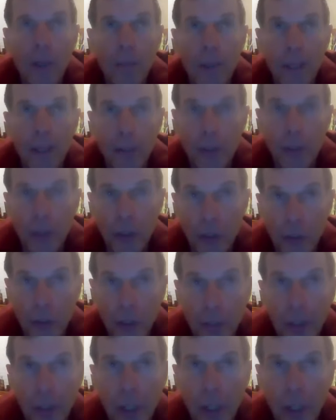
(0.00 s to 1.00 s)
based on your
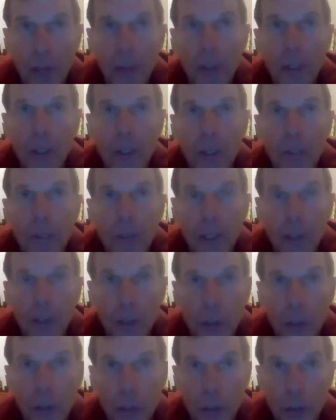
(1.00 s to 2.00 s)
zip code,
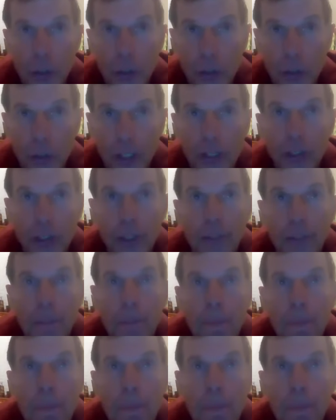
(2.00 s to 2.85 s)
based on your jurisdiction.